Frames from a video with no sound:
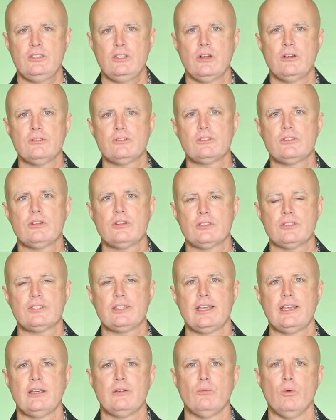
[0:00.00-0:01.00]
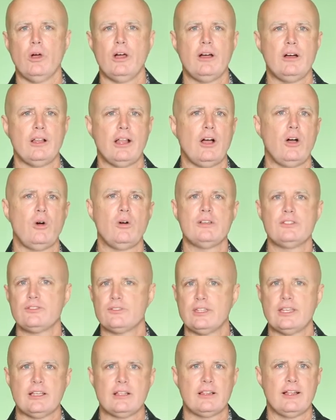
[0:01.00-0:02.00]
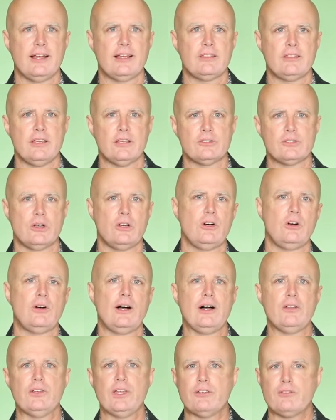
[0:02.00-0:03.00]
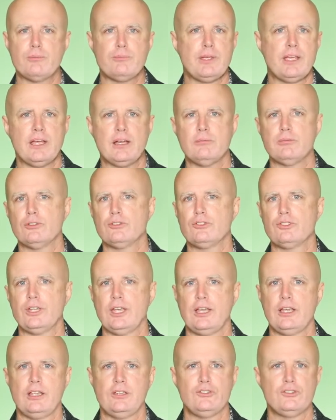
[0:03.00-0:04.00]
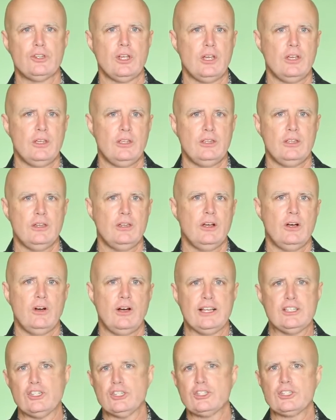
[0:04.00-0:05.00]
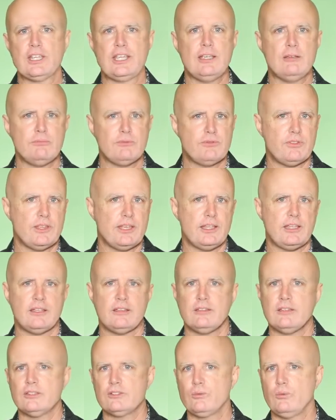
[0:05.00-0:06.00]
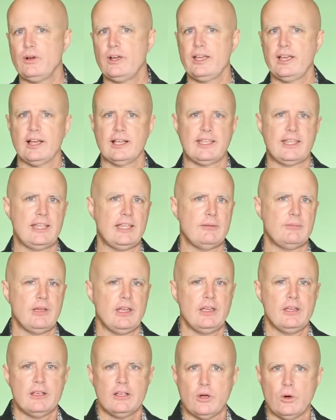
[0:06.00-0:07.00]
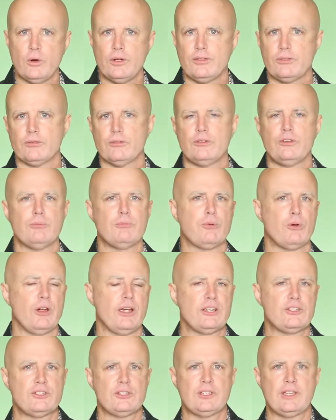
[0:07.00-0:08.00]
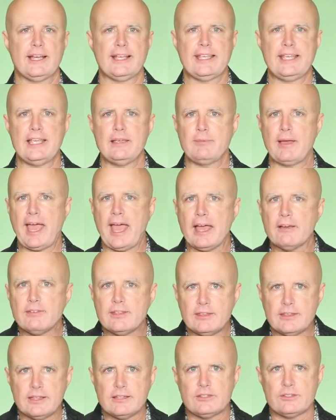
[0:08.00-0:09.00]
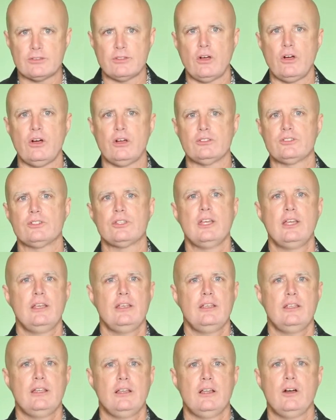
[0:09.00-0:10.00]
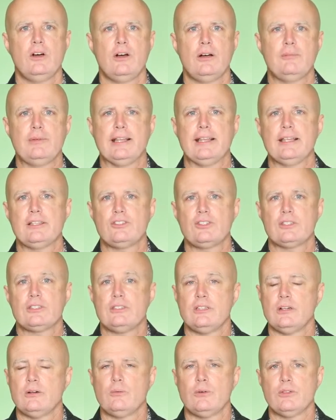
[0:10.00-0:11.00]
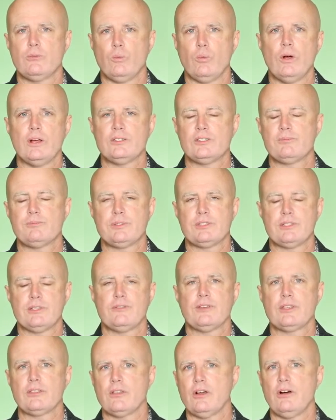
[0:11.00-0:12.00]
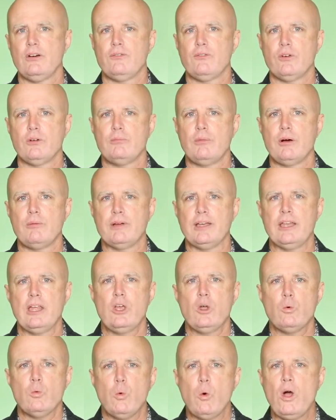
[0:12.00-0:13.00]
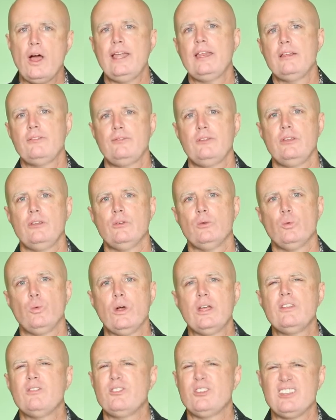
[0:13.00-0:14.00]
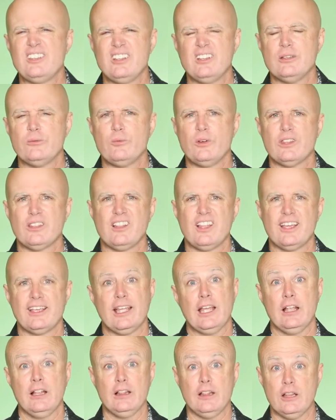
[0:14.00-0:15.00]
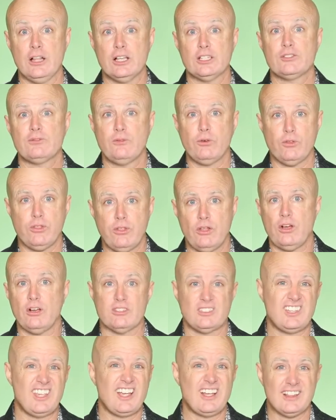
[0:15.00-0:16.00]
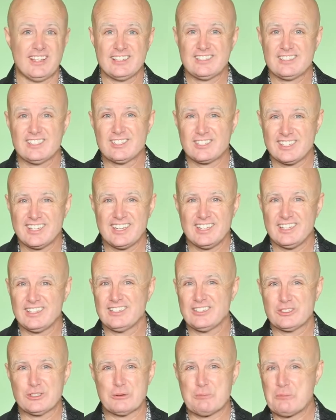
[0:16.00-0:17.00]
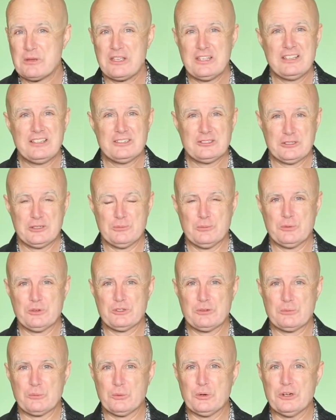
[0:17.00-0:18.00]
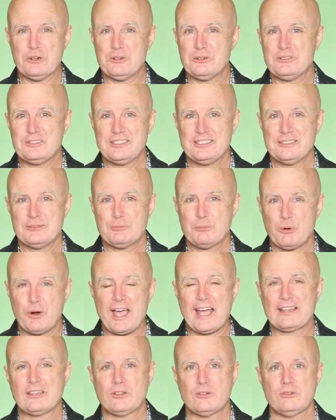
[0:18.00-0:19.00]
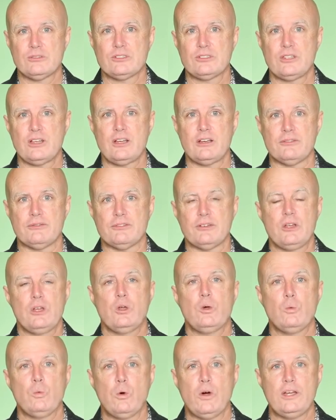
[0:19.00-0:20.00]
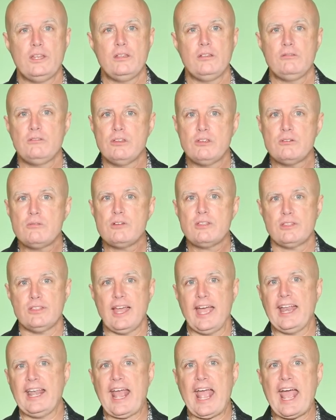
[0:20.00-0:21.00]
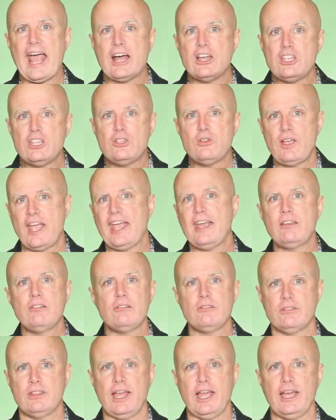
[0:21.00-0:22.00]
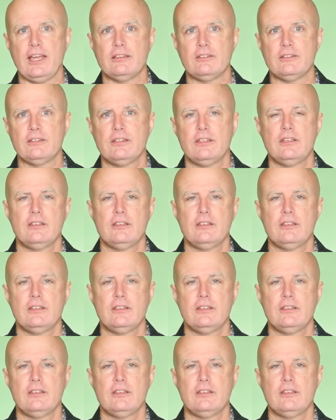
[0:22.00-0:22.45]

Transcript: Don't start saying, well, I always think like this. Oh, I'll never be able to change. You know, I just keep thinking this way. I keep going through depression. I keep having these thoughts. You know, I mean, let's just deal with one specific thought for a moment. What if you what if you're dealing with like lustful thoughts? Yeah, let's just get into some some some real practical stuff. What do you do with that? How do you handle that?